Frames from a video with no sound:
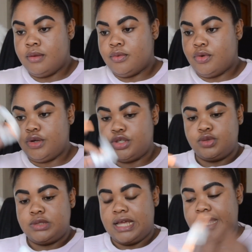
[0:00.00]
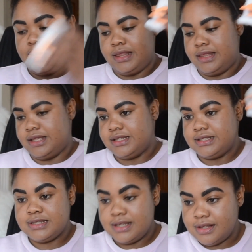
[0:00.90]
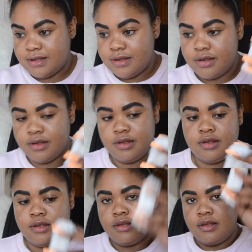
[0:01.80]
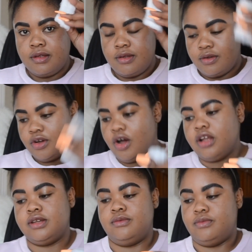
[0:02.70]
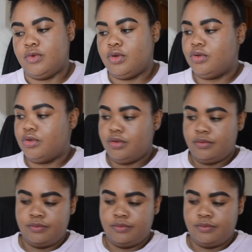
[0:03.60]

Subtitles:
going to take this cotton wool,